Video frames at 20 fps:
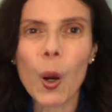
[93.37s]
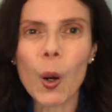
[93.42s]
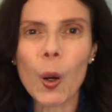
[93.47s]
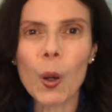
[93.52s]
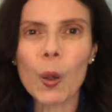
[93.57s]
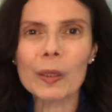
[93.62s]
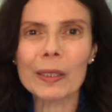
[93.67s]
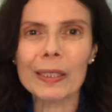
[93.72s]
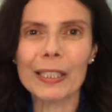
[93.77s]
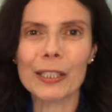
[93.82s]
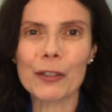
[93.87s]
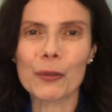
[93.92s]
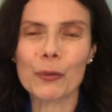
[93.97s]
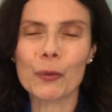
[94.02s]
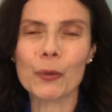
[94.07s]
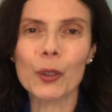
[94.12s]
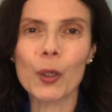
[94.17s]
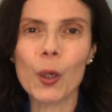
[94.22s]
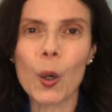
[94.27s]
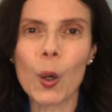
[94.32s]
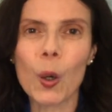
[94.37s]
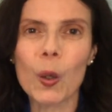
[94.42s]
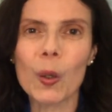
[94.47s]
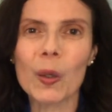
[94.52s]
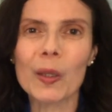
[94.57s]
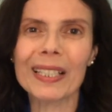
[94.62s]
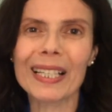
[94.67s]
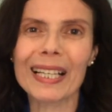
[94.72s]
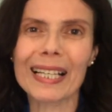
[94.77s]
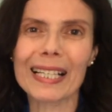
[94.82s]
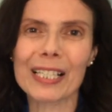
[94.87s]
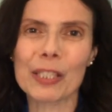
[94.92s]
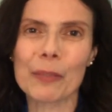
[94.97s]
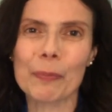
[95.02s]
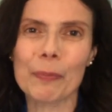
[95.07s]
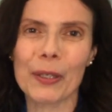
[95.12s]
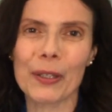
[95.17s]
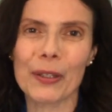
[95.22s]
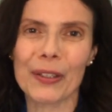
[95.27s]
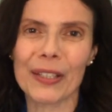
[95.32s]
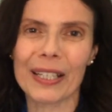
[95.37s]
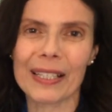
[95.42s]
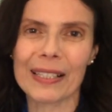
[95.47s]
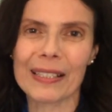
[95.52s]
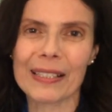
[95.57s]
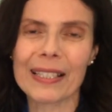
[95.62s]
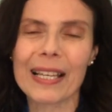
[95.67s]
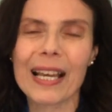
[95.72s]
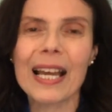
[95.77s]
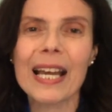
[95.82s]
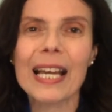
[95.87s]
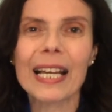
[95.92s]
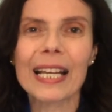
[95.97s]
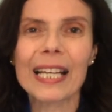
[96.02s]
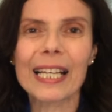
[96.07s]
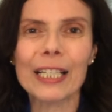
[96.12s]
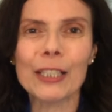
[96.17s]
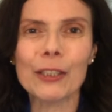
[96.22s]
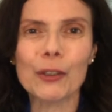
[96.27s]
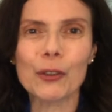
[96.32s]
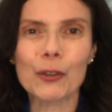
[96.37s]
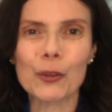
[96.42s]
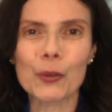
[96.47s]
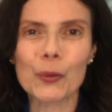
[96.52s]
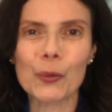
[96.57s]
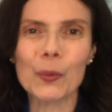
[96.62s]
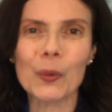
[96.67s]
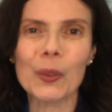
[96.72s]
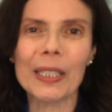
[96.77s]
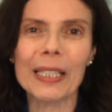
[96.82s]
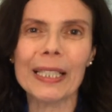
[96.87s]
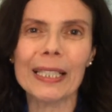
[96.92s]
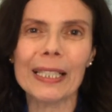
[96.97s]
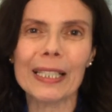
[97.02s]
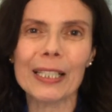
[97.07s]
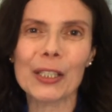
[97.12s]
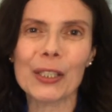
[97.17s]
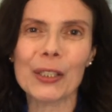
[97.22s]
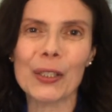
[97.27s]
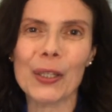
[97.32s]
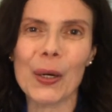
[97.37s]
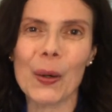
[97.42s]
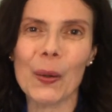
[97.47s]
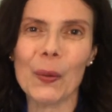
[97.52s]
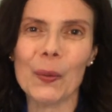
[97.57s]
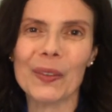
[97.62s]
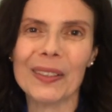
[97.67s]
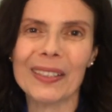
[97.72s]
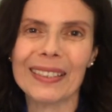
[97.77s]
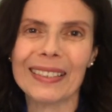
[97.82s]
Only through your own experience can you truly know.